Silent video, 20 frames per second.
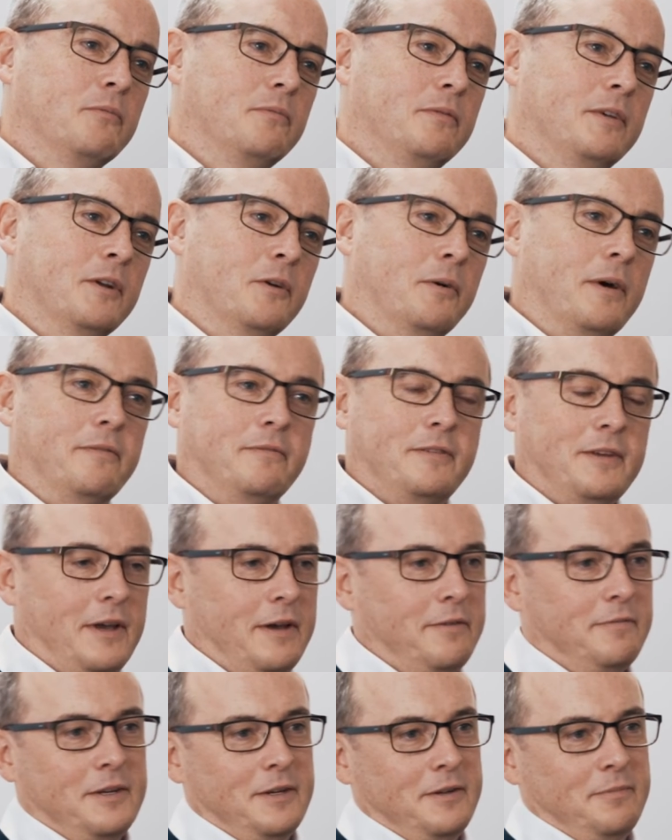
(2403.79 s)
you know,
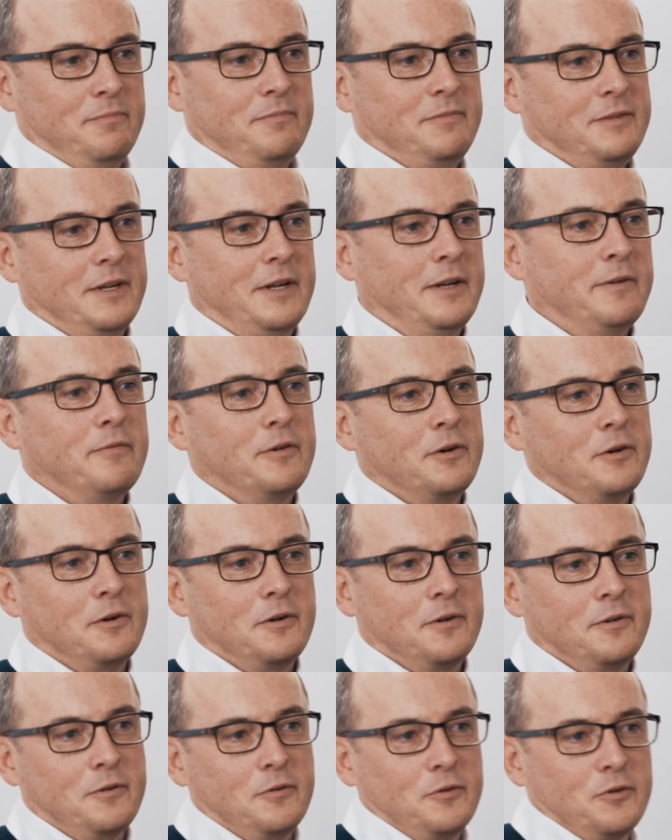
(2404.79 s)
have they delivered all
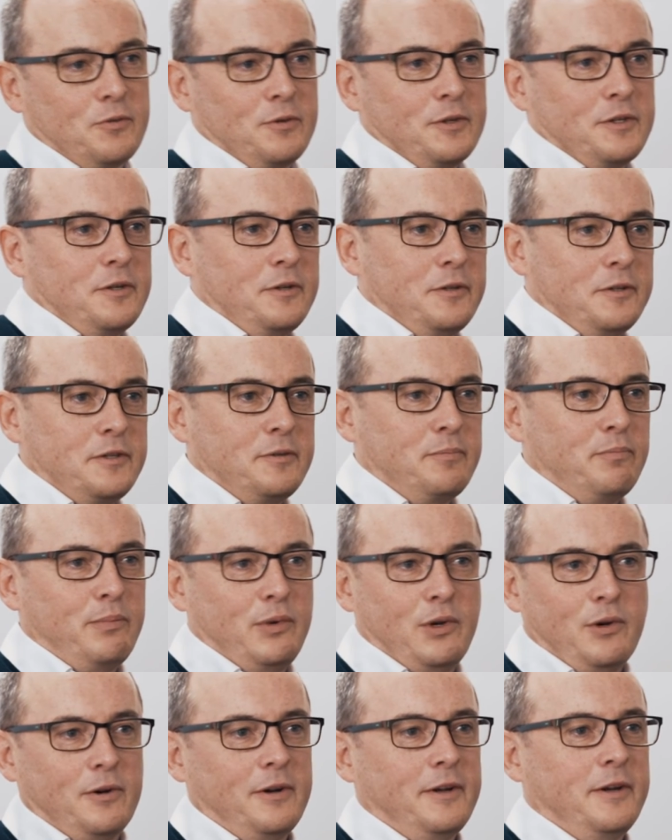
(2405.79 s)
of those results
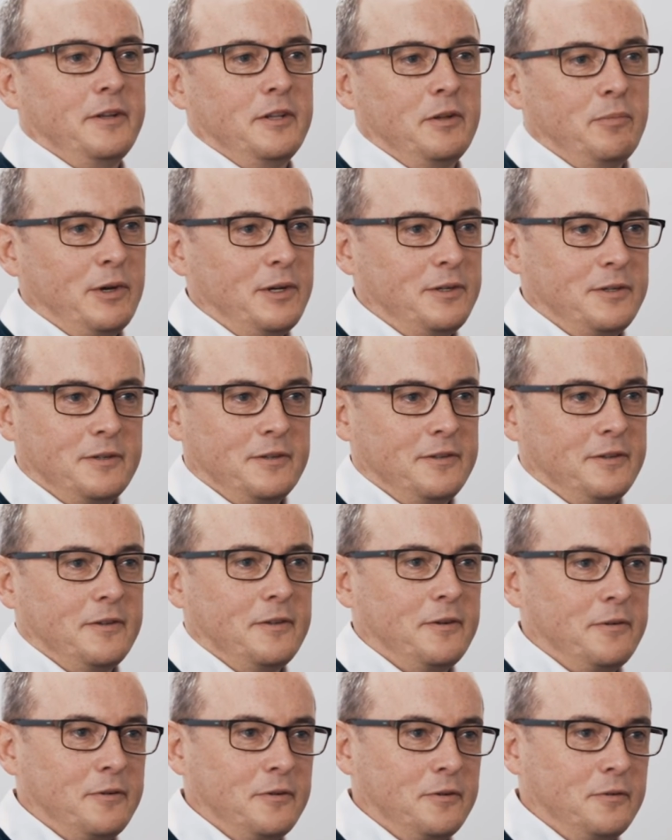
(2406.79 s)
purely on the basis of
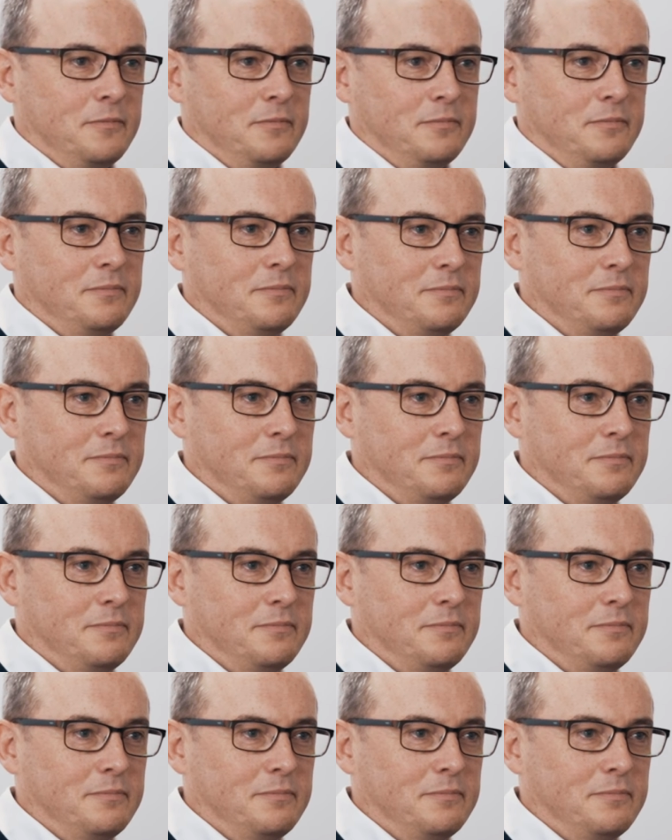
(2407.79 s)
their own